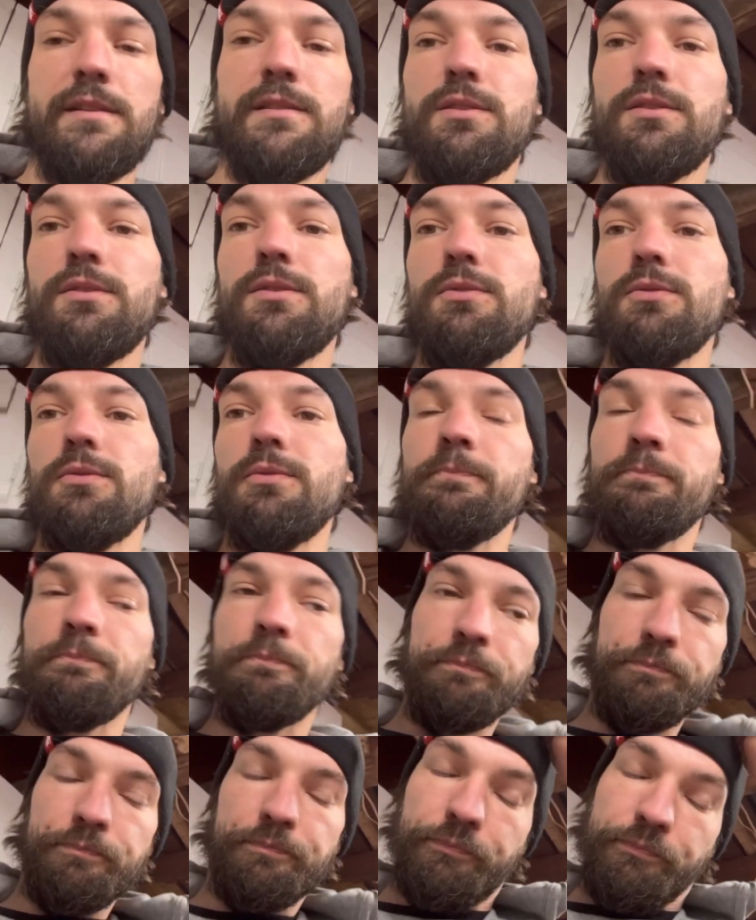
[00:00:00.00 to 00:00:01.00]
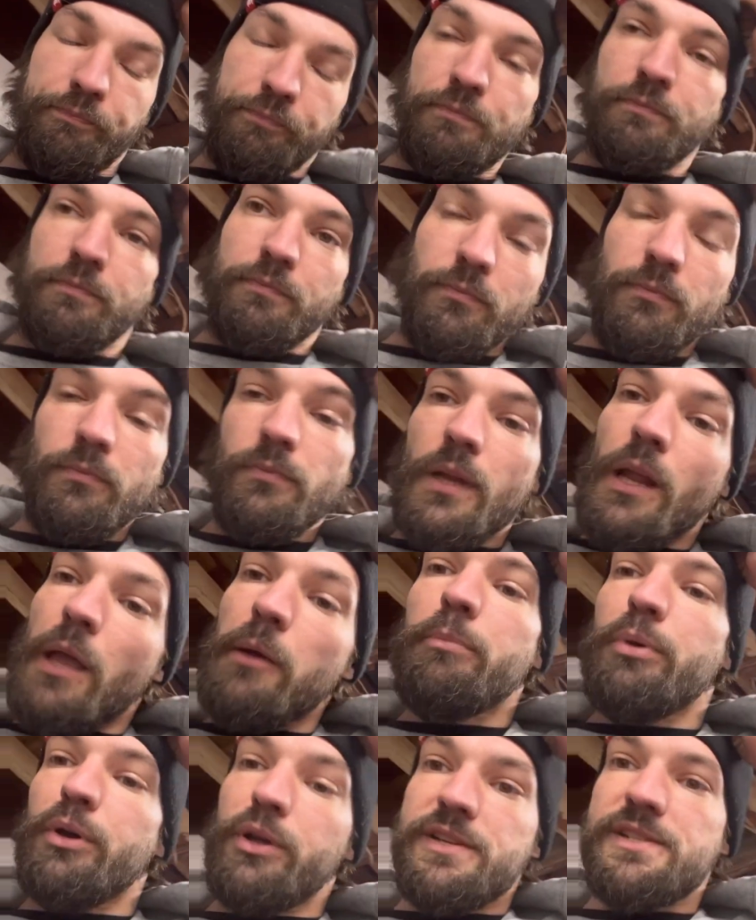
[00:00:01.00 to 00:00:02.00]
to
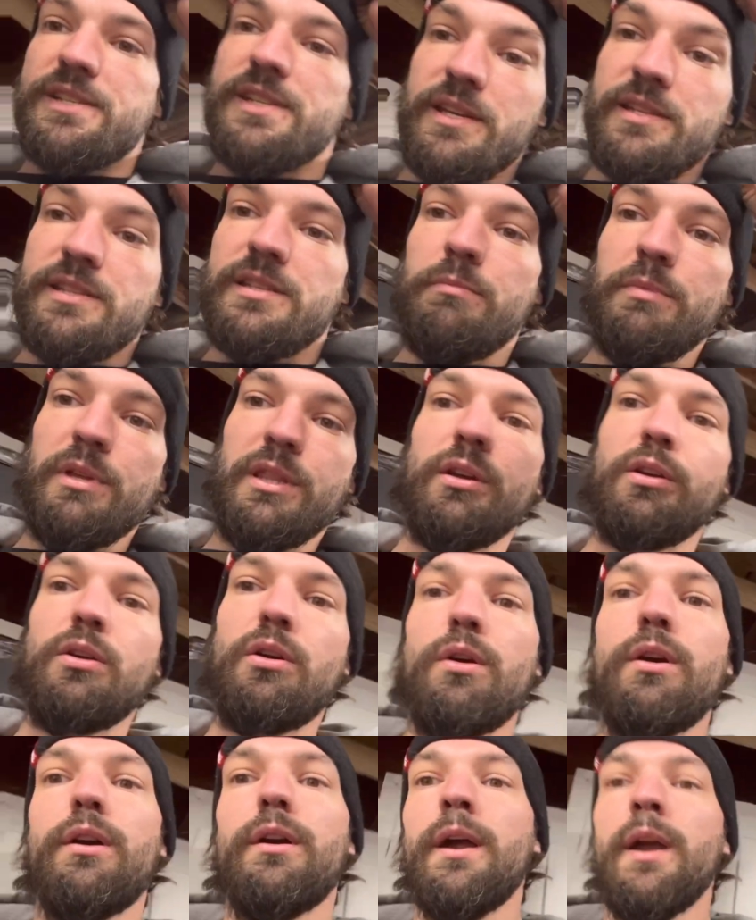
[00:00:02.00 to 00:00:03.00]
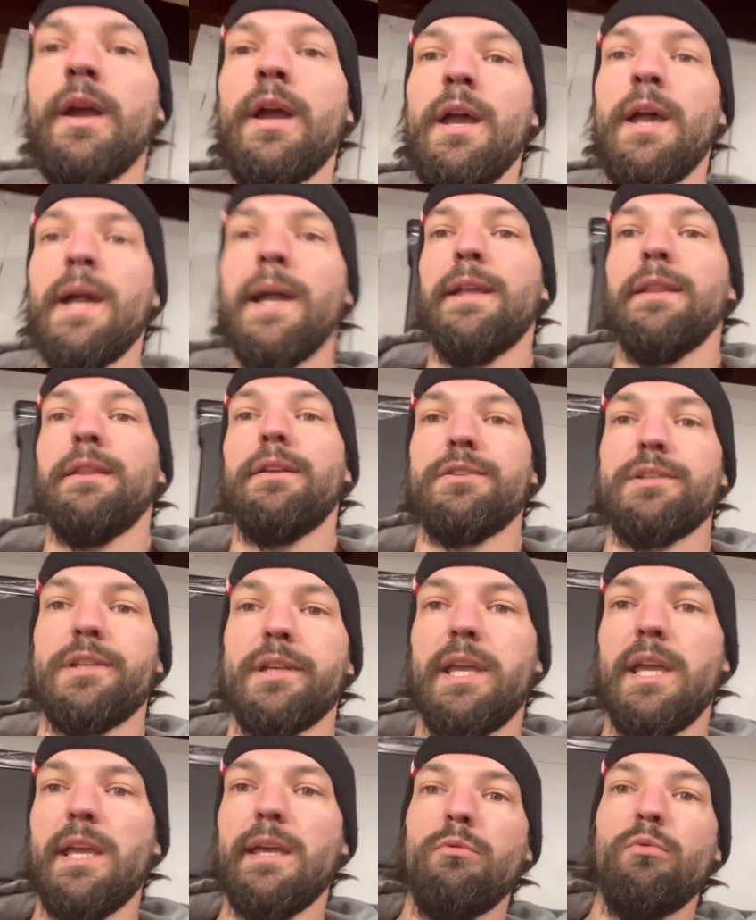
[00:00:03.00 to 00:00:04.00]
put a system in the car. There's a
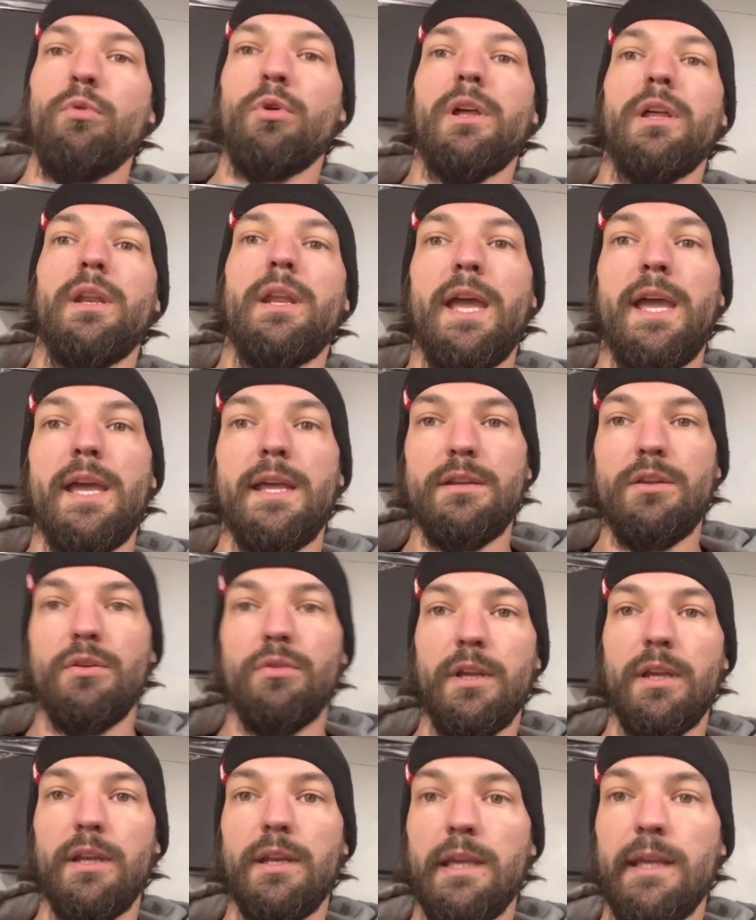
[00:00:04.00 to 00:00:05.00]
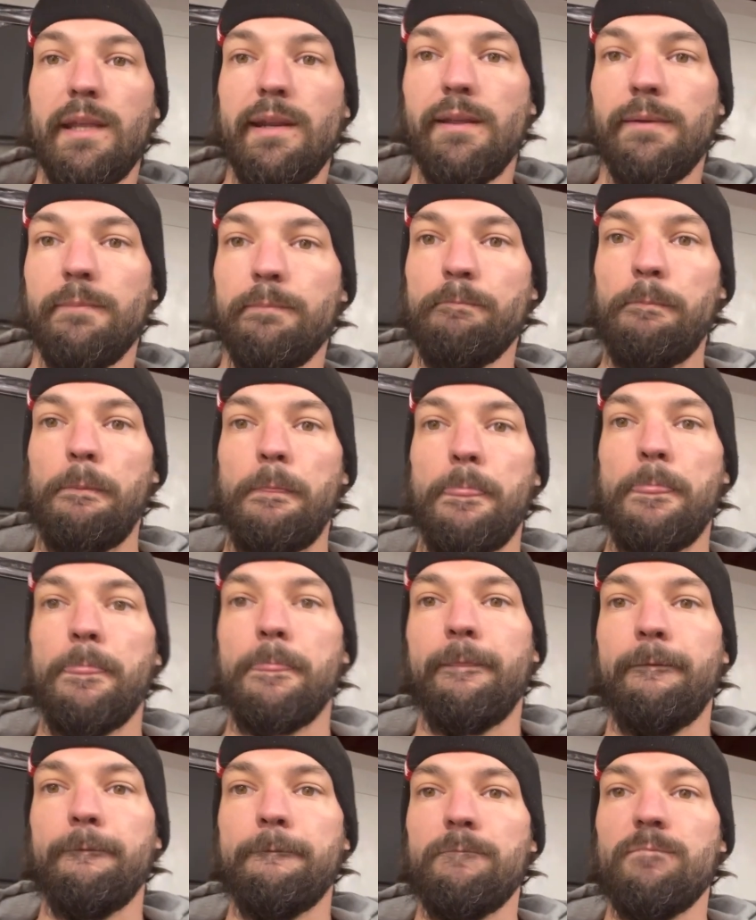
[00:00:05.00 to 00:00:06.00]
Kenwood head unit in it,
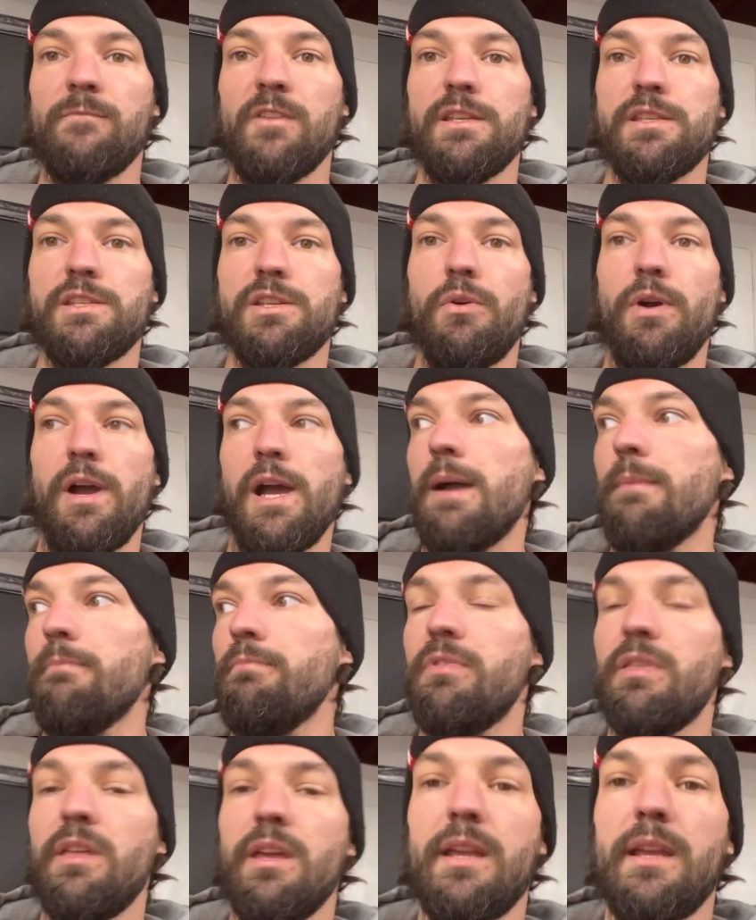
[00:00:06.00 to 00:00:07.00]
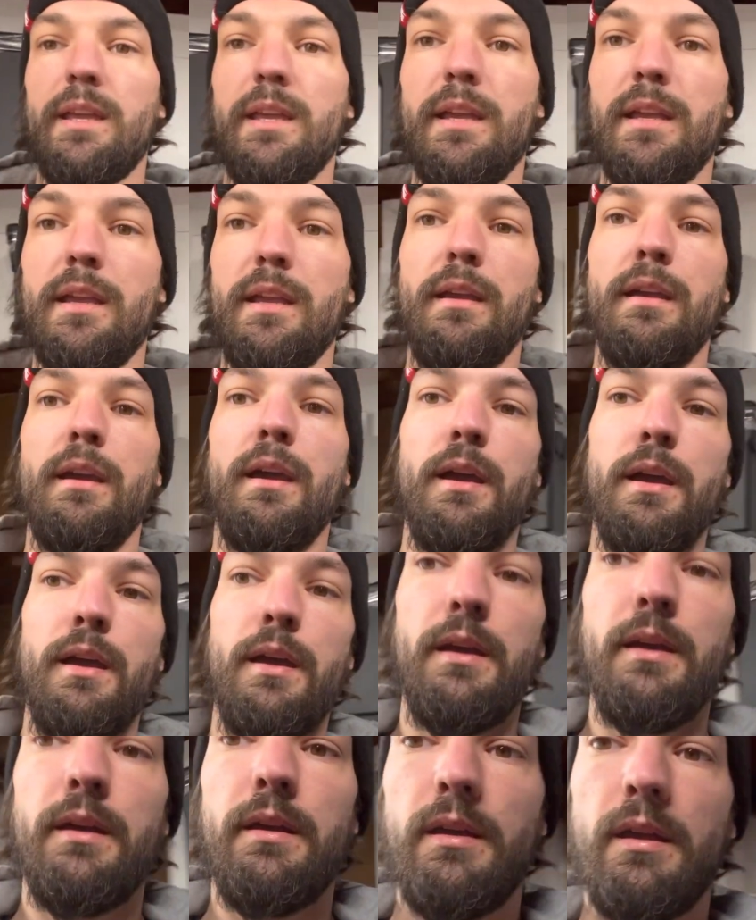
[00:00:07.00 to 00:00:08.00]
so I'm thinking
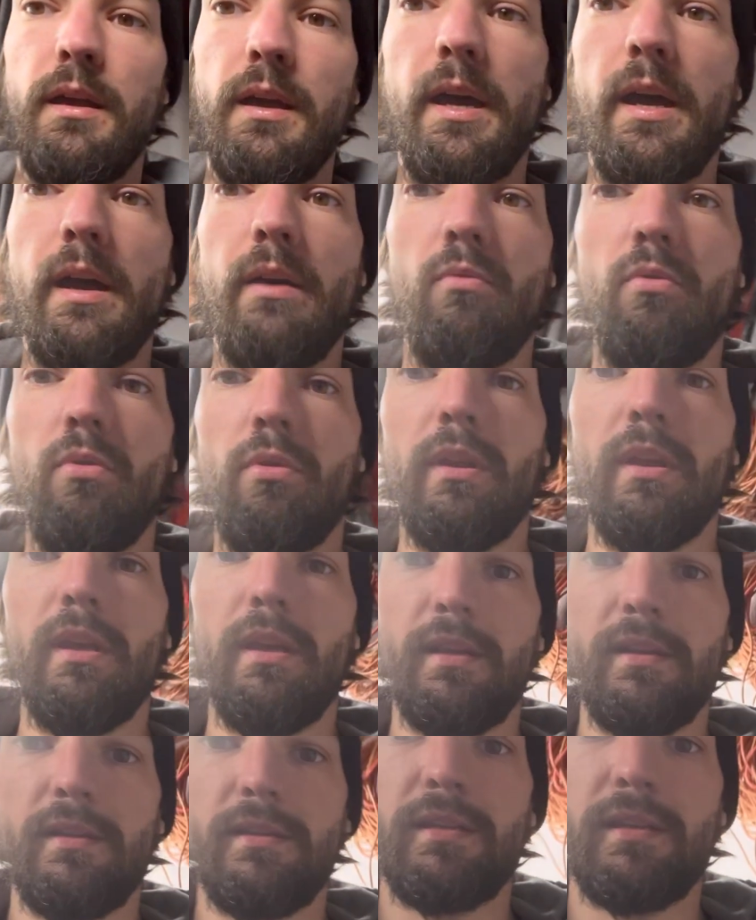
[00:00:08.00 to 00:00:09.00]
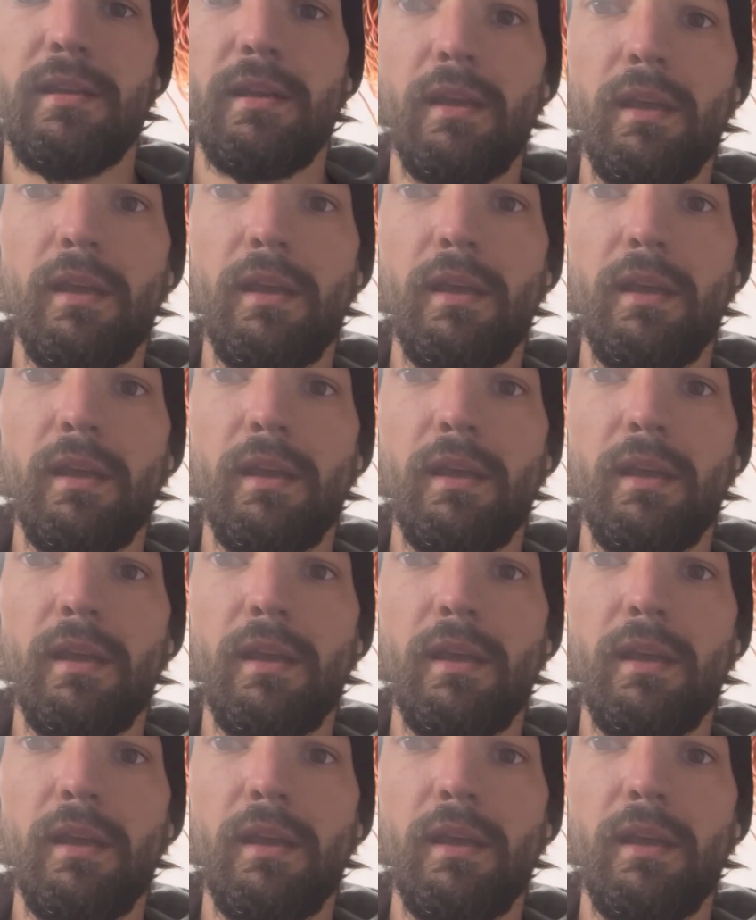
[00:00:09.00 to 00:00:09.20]
I will get